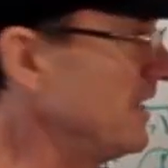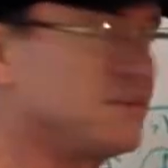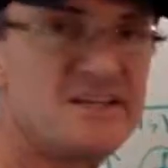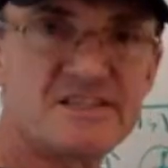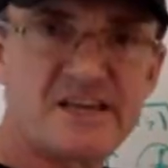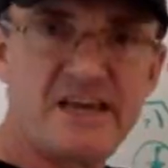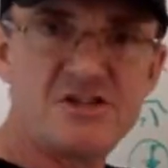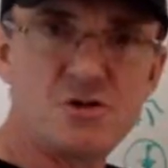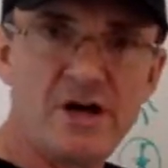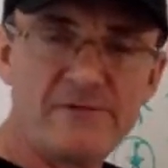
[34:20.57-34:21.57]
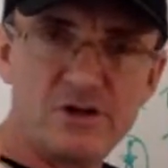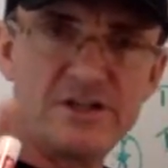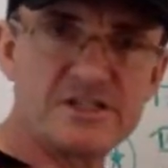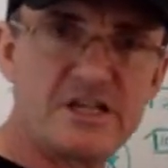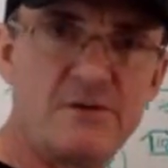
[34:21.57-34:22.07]
In this case, you have to
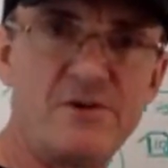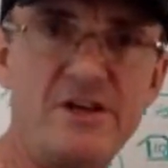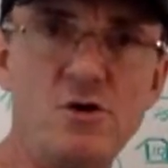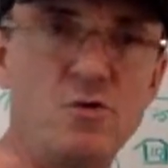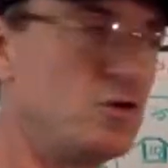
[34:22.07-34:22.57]
understand when